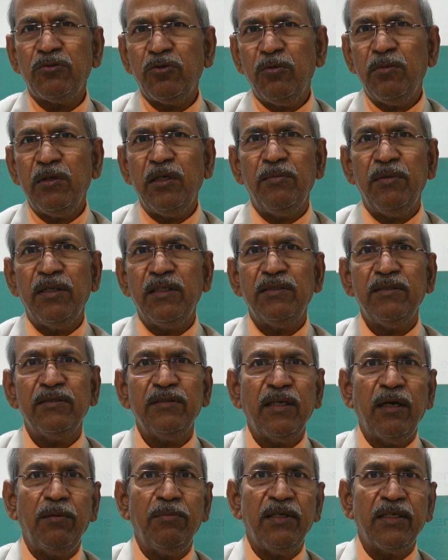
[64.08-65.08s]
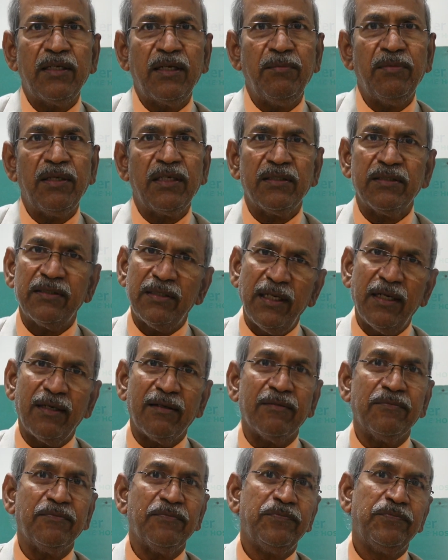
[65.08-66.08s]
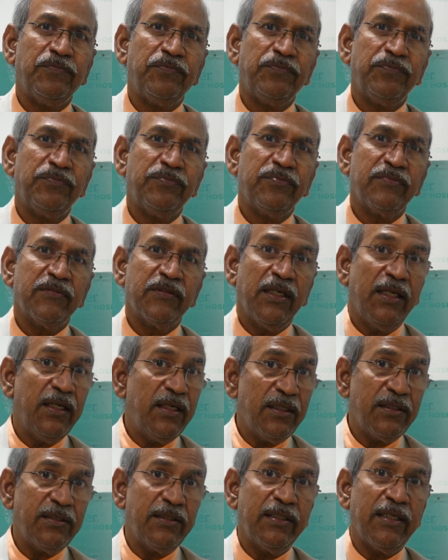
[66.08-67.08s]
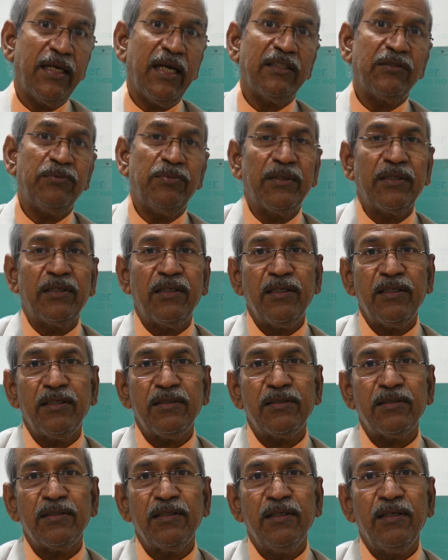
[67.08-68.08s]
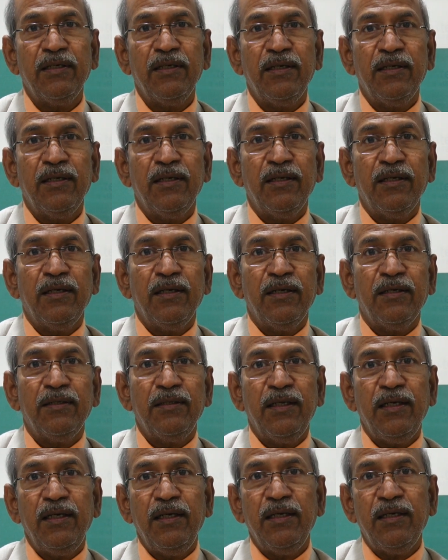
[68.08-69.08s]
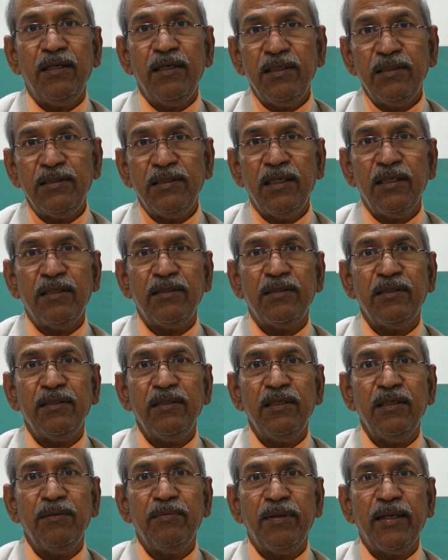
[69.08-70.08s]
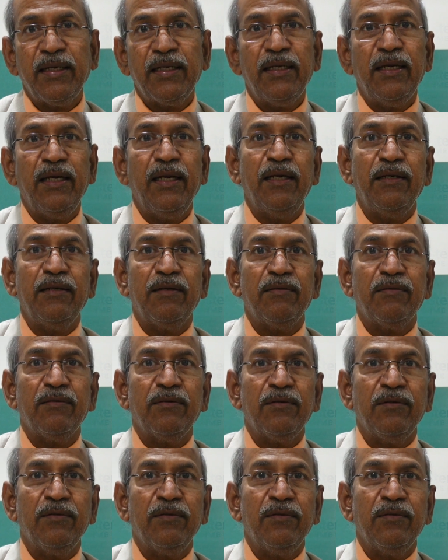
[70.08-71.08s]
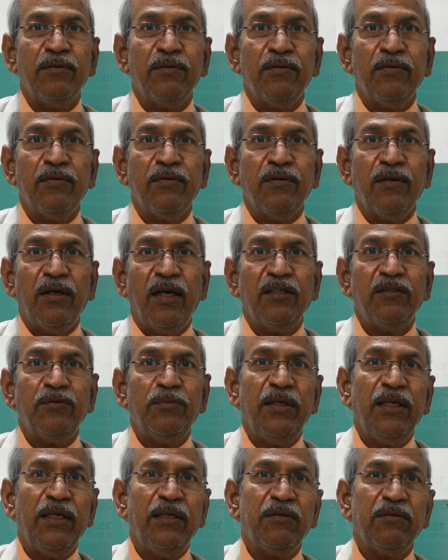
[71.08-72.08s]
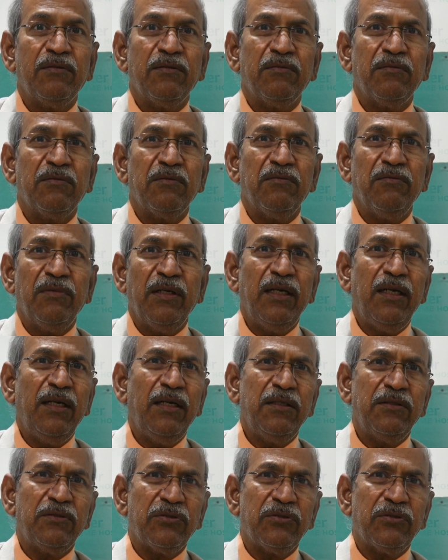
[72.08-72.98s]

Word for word: so many medicines have been coming still. Interesting aspect is the research in the migraine has been very